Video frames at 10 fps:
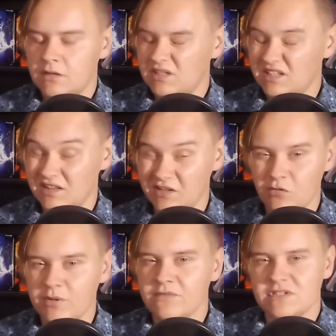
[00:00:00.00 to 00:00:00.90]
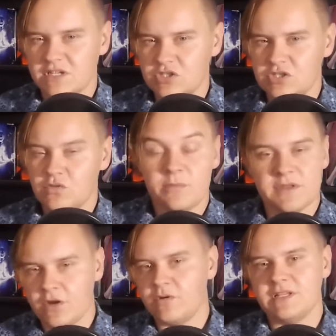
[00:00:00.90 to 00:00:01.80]
a little bit of attention to it, but
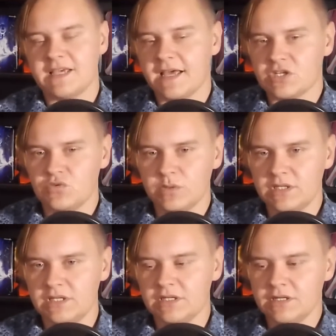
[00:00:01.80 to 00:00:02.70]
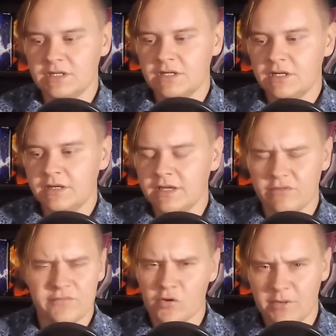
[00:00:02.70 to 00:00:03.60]
they don't need to actually
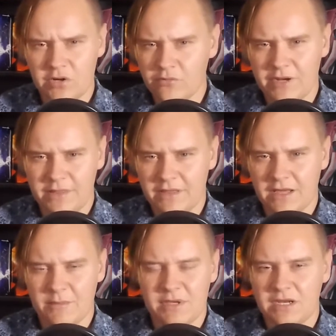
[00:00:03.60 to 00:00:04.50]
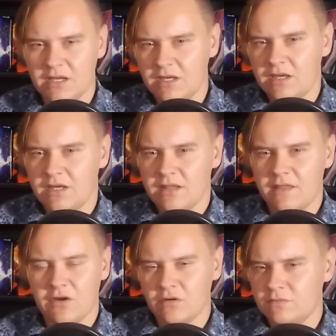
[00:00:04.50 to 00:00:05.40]
confirm it or anything. I mean,
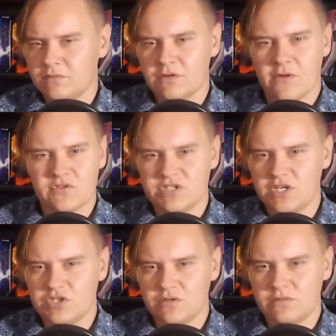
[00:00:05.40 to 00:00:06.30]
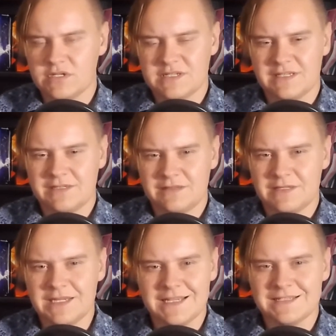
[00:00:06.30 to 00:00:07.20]
their conversation doesn't
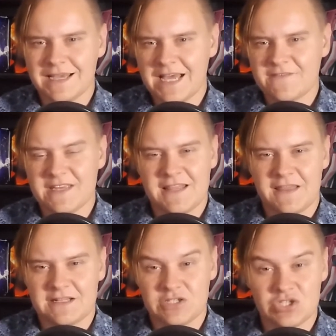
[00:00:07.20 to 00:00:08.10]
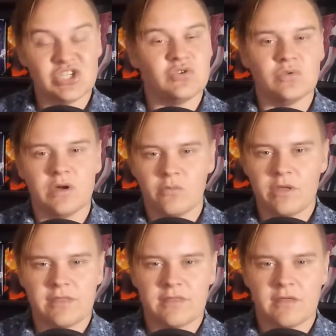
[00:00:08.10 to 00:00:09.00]
need to have anything to do
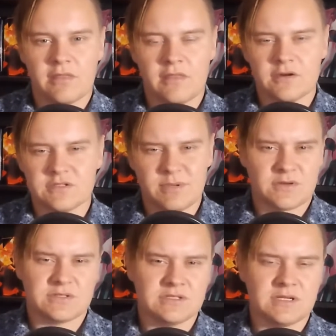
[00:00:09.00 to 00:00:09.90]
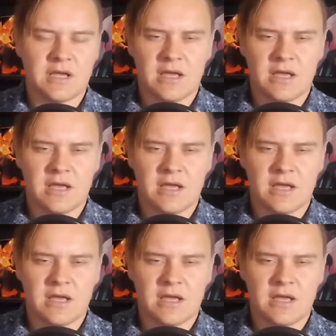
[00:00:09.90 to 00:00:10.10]
with their spouses,